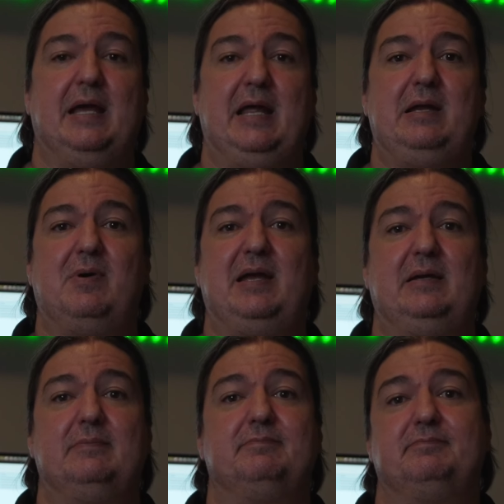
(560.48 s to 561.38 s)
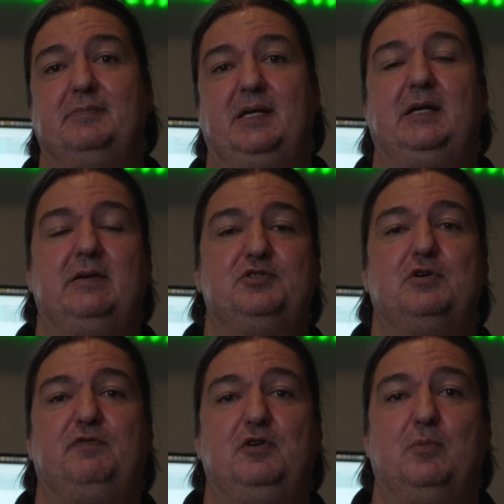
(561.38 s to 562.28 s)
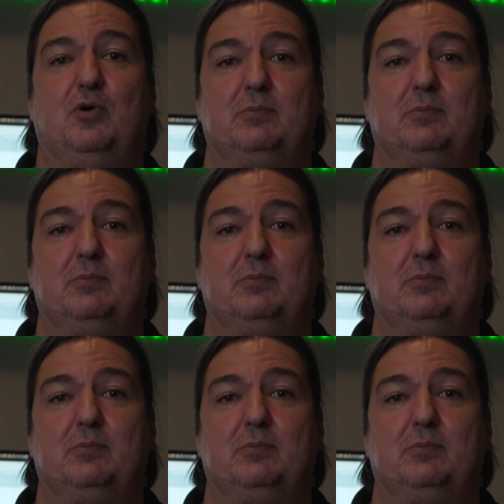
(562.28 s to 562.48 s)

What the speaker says: Anyway, it gives you a few more